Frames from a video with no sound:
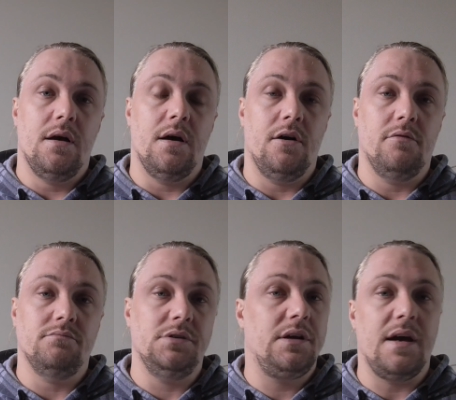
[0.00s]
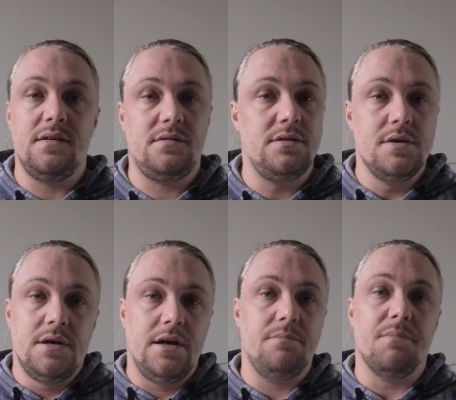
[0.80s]
in case
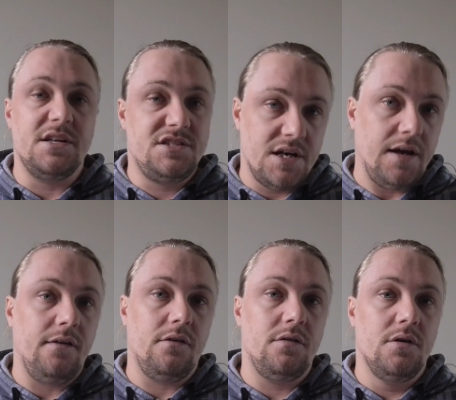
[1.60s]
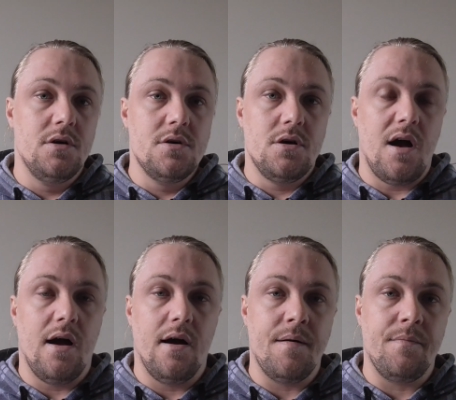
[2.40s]
it might change
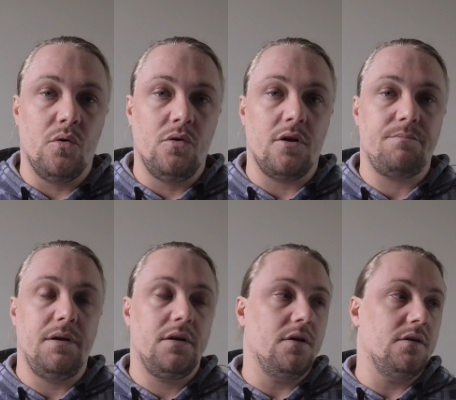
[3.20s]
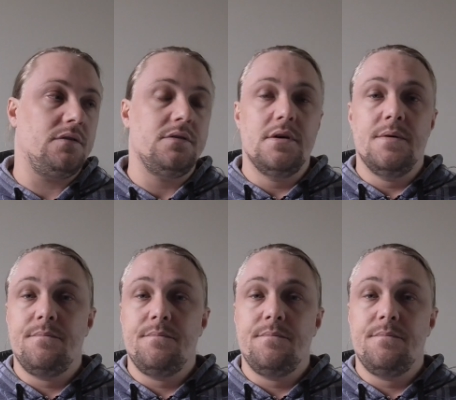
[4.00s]
or not, because